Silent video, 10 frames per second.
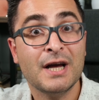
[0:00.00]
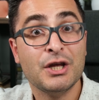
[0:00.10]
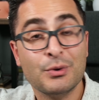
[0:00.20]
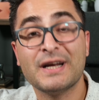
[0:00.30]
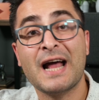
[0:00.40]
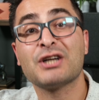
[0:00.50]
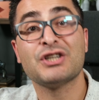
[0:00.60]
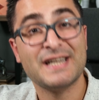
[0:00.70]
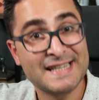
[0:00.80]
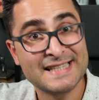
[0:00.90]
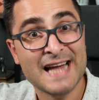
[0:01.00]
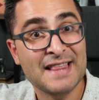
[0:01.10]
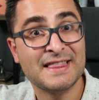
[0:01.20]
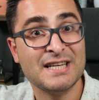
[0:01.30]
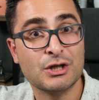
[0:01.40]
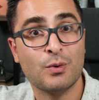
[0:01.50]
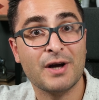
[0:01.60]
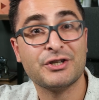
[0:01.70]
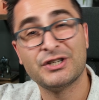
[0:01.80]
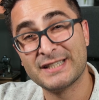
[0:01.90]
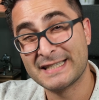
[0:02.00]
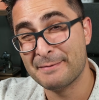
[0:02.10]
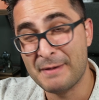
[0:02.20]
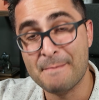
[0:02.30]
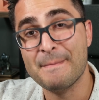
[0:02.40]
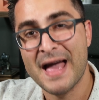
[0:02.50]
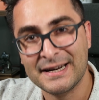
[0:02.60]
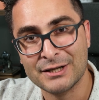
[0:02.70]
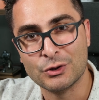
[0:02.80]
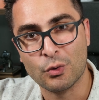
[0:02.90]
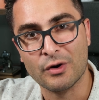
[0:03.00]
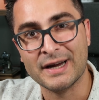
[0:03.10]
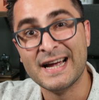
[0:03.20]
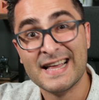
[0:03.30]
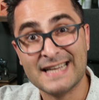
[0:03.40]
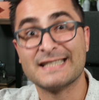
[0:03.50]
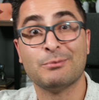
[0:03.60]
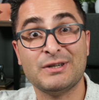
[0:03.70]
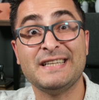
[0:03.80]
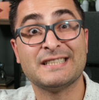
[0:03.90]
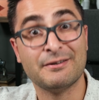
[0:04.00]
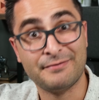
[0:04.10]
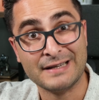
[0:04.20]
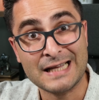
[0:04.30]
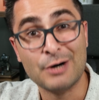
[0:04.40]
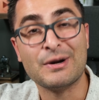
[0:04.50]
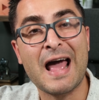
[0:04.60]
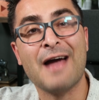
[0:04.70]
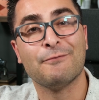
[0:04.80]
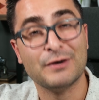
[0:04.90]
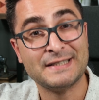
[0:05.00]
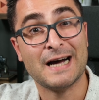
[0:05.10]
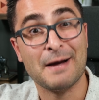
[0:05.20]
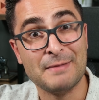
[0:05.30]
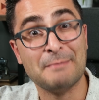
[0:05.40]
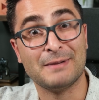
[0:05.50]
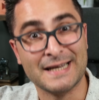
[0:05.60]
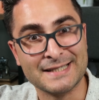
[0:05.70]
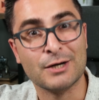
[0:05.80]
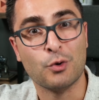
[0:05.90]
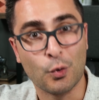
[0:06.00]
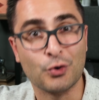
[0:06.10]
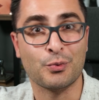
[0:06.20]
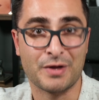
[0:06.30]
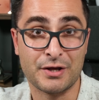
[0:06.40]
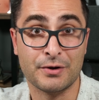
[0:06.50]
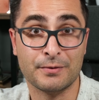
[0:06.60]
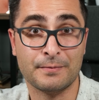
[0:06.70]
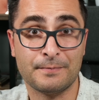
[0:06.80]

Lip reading: you can actually set these questions to be mandatory that someone needs to fill out every time they place an order with you.